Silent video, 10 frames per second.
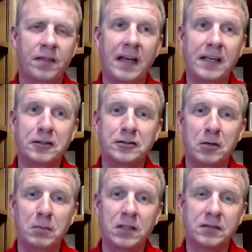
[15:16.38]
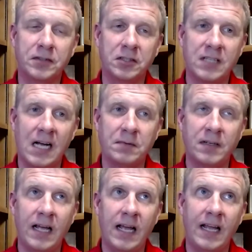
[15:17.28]
thank you so much for your time
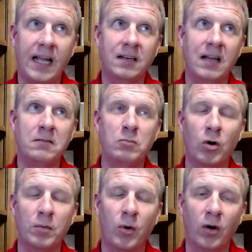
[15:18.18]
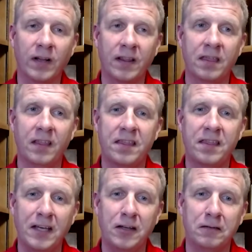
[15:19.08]
today. And more importantly,
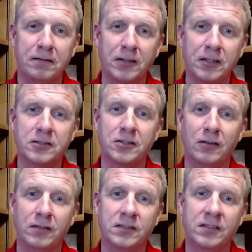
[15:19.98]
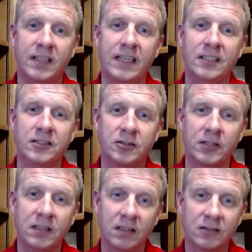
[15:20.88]
thank you for your service to the
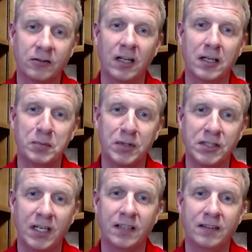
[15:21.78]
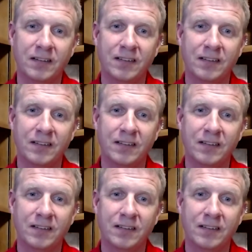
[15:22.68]
industry. Greatly appreciated.